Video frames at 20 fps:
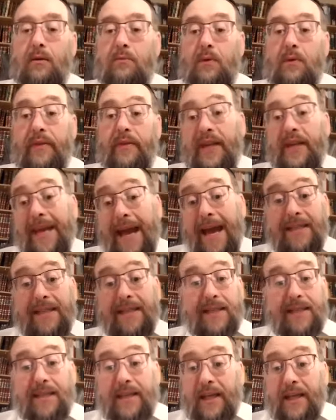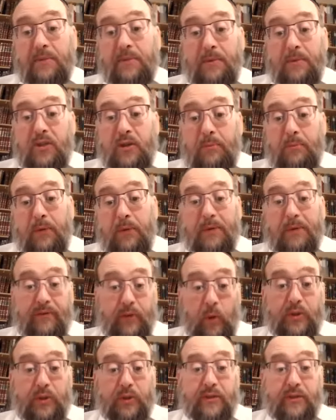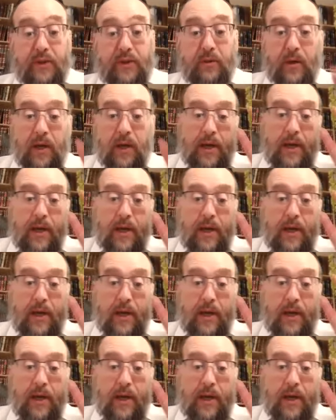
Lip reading: then he adds in the next Mishnah Berurah, but of course, if you